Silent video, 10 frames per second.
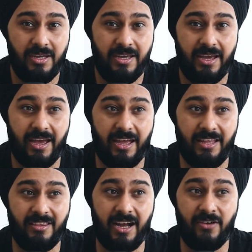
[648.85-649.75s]

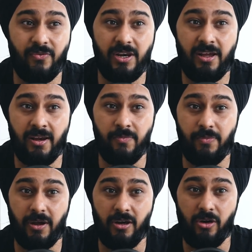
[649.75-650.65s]
and that will help
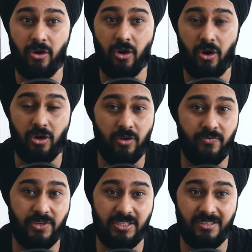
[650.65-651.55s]
a lot of
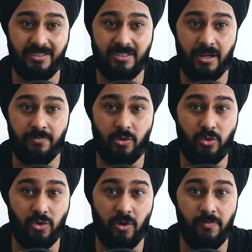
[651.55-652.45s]
visitors come to
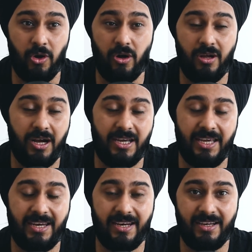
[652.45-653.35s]
your blog
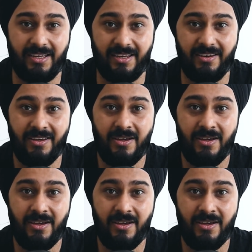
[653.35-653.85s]
again and again.